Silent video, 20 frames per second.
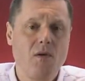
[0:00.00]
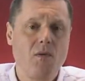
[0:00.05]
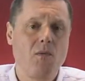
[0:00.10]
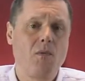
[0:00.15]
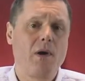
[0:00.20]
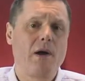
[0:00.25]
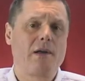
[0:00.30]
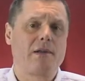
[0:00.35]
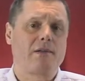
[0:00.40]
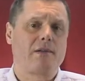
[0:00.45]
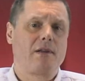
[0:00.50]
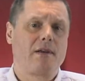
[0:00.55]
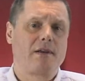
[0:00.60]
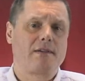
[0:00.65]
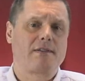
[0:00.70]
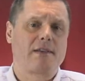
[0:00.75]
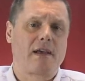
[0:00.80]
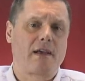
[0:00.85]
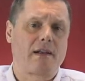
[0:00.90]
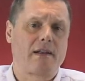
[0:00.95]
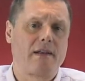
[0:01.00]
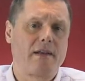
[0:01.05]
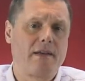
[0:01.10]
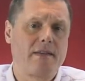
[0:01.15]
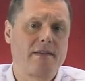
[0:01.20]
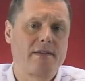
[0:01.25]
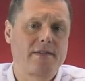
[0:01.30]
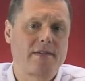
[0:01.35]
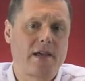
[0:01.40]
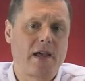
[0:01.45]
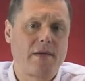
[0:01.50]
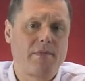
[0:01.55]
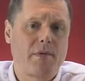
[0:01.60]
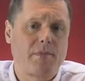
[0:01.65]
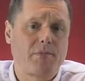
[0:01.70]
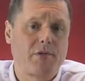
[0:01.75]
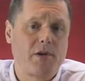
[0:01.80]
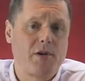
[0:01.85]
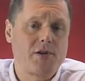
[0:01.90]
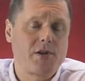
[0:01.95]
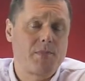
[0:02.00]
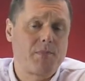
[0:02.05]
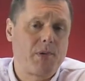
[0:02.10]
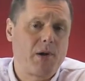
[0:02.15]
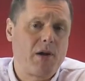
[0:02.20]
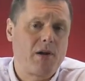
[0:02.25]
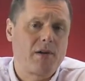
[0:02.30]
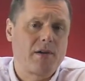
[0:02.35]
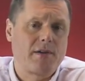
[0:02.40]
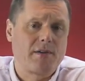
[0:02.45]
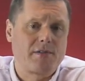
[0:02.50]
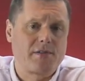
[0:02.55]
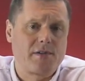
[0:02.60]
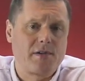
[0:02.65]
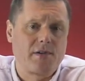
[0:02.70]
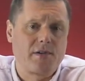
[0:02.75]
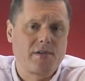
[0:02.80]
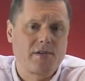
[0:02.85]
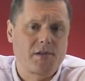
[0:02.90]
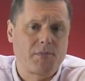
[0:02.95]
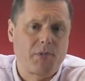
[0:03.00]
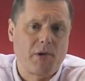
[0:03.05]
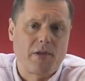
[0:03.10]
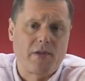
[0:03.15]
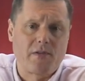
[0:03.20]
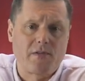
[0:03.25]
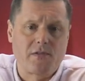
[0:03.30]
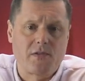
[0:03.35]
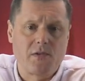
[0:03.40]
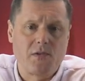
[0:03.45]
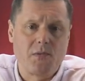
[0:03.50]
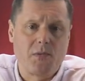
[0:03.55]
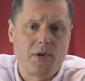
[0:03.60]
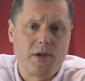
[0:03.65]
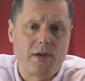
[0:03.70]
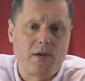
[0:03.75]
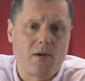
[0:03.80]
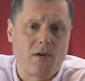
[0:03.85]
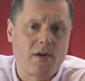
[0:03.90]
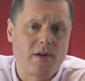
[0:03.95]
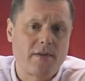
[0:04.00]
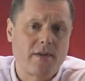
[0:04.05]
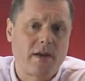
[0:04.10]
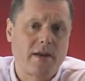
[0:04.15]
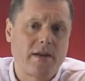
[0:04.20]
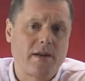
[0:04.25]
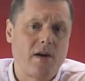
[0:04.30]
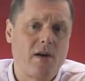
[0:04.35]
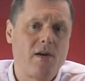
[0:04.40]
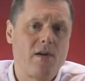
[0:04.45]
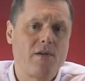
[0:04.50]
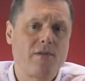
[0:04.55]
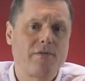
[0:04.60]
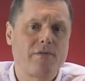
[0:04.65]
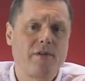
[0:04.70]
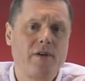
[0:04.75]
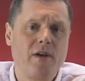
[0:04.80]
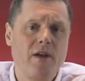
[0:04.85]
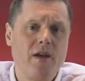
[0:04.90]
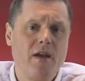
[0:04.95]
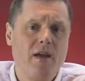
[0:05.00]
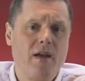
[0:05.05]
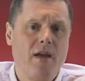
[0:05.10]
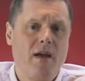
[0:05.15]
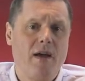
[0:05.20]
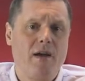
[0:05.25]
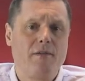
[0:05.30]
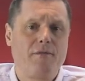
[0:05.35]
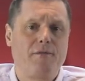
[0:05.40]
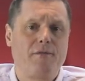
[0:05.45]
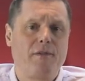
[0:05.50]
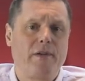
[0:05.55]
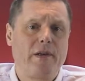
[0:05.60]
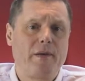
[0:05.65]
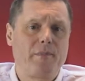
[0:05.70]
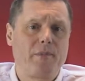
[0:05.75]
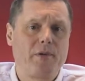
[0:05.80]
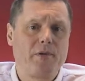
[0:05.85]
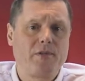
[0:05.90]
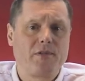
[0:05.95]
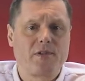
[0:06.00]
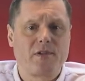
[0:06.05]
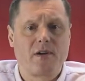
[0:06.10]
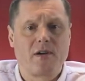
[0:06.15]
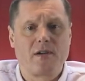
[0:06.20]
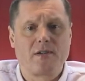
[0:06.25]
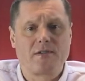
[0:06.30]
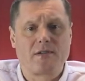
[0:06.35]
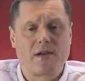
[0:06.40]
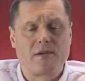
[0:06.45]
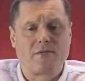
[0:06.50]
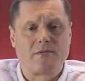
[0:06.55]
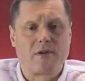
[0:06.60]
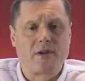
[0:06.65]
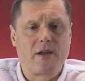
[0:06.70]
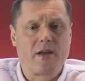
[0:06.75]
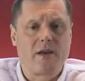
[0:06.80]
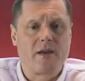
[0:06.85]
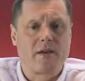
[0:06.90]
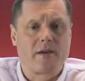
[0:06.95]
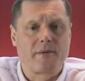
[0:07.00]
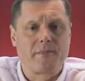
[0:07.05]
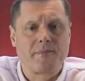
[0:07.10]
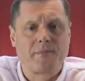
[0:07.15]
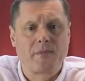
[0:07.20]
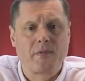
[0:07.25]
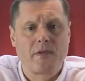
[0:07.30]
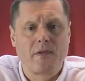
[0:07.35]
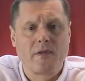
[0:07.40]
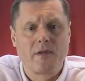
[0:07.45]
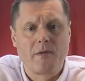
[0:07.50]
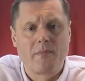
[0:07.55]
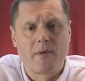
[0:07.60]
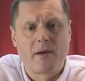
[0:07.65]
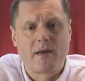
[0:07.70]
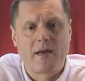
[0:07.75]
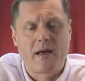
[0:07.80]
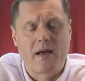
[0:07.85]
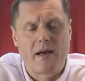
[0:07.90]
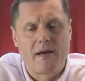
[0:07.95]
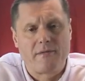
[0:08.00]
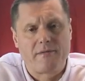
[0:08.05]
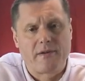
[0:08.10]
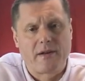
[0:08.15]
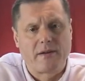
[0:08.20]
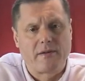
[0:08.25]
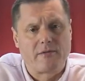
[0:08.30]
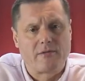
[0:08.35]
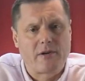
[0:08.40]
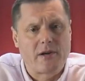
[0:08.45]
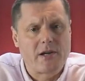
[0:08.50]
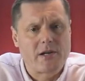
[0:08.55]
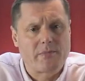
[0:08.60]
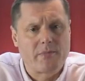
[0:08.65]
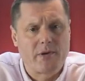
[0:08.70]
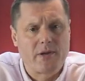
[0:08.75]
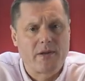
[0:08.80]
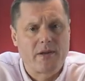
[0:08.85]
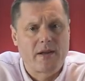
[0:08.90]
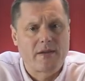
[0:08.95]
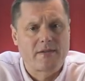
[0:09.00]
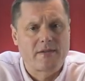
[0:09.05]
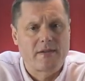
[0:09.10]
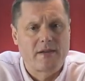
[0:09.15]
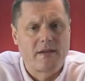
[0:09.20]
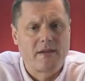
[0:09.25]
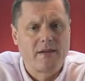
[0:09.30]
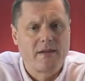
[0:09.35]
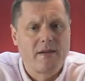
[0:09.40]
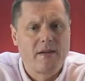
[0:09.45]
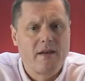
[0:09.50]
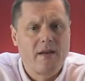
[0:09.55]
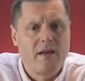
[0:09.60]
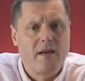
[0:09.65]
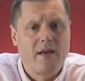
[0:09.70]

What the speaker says: Well, exactly the same approach applies. You can split the two-week holiday in half and flip who starts every year. You may have an arrangement that in